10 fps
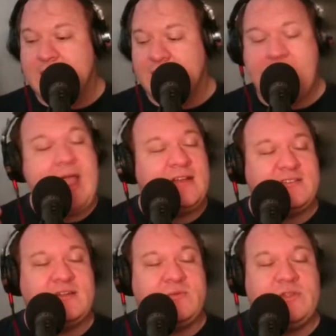I
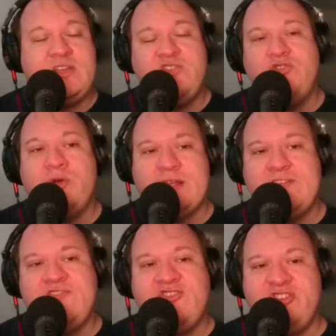actually really enjoy
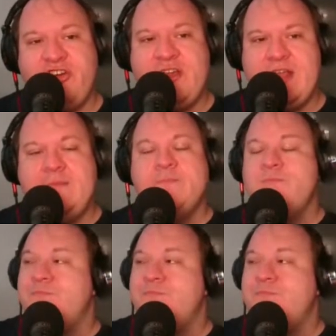his journey